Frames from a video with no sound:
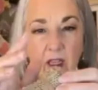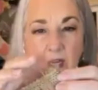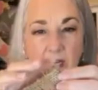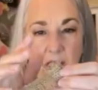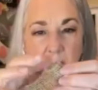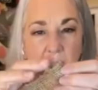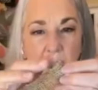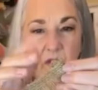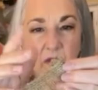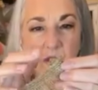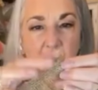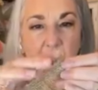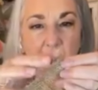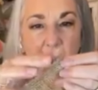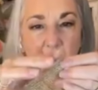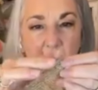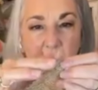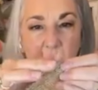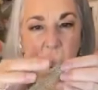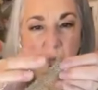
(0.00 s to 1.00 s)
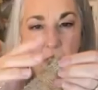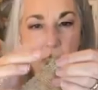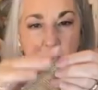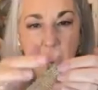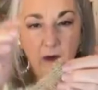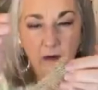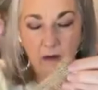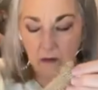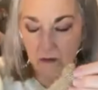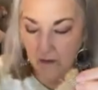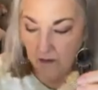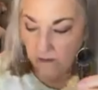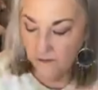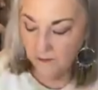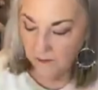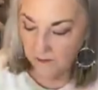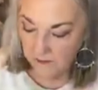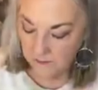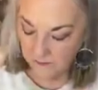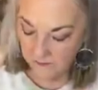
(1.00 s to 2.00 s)
like flat on the bottom.
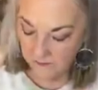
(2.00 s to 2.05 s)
